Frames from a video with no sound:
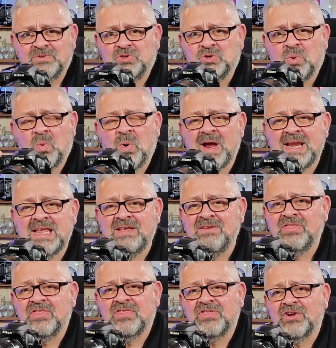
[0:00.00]

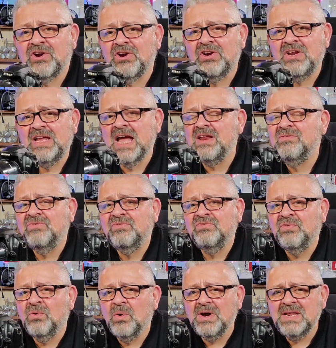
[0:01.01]
twenty, thirty, and
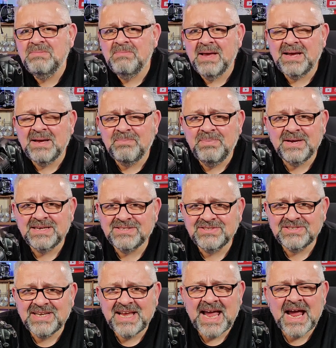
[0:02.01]
forty
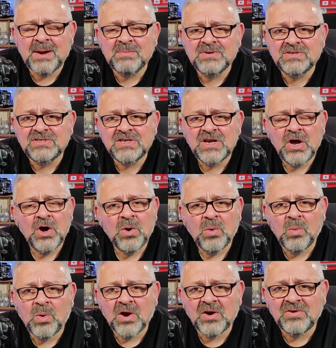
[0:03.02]
megapixel cameras
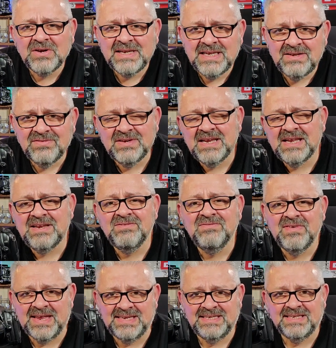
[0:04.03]
weren't even
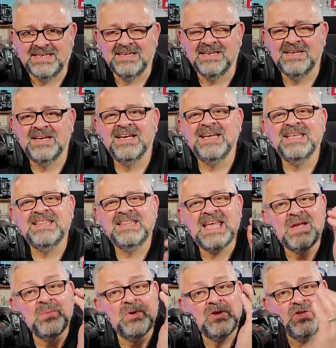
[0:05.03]
invented.
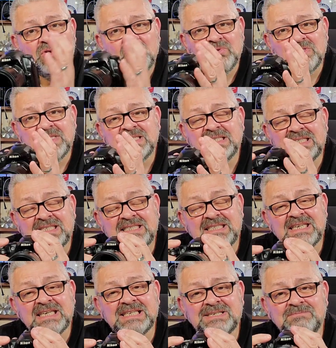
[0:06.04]
They were using
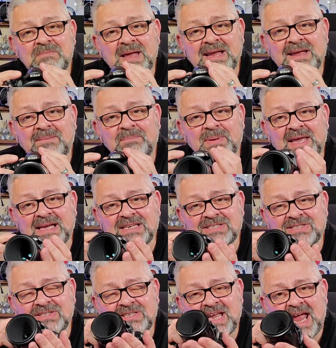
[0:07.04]
six
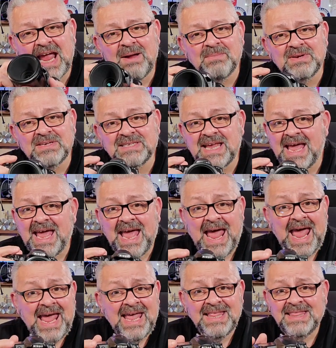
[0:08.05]
megapixel cameras,
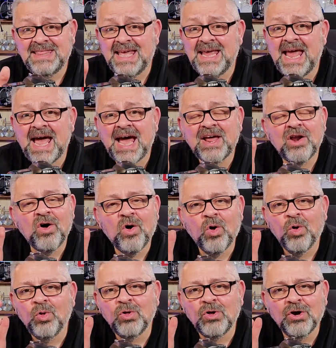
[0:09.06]
and they had a
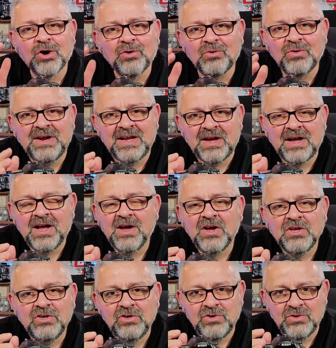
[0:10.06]
whole career
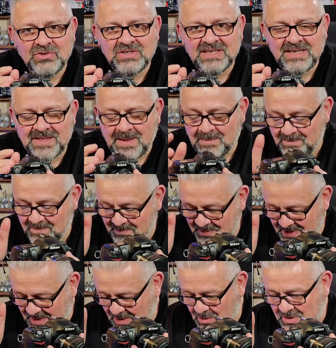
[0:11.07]
using them.
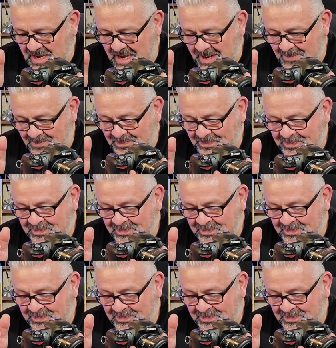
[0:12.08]
Okay,